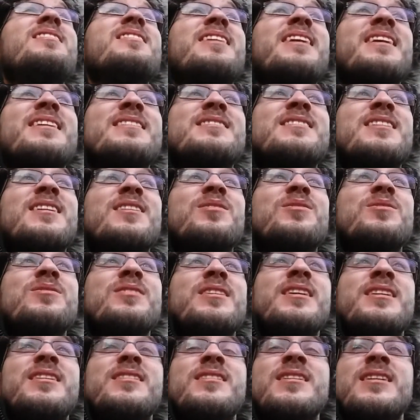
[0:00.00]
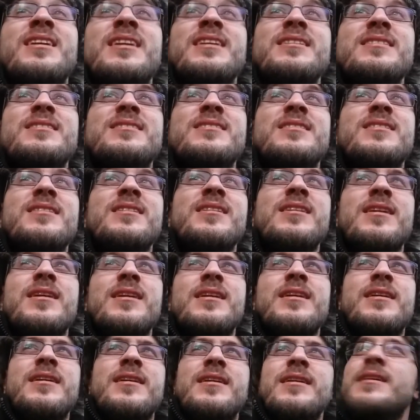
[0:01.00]
and get settled in at least.
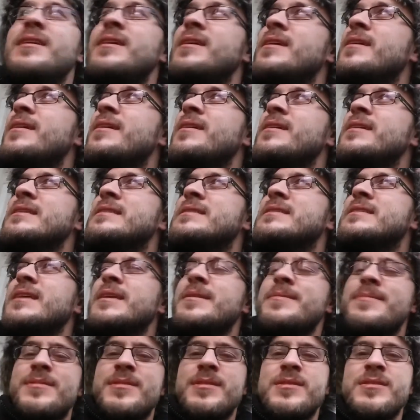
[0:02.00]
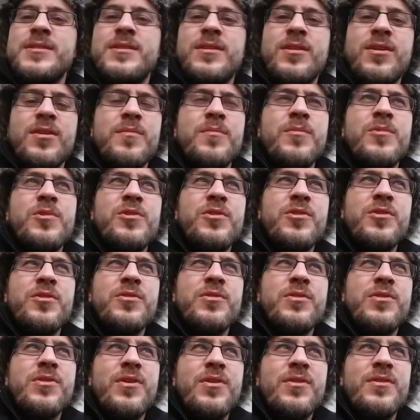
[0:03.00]
It seems there's a lot
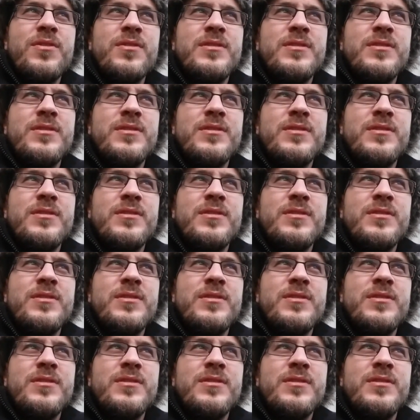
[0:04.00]
more